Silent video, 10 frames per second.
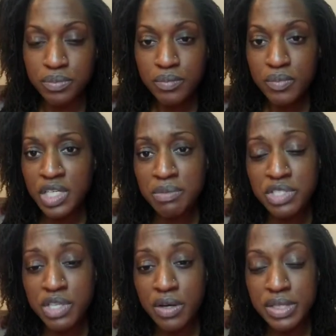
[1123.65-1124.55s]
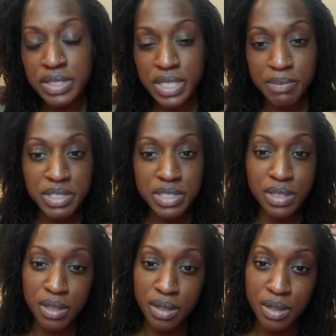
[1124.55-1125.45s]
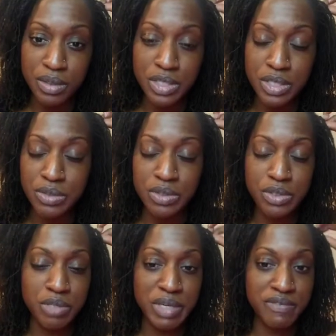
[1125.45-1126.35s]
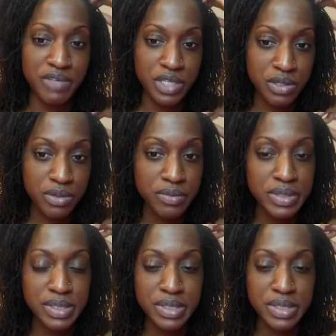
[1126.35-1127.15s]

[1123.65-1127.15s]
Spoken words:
I'm sorry it's taking me so long to make videos and such.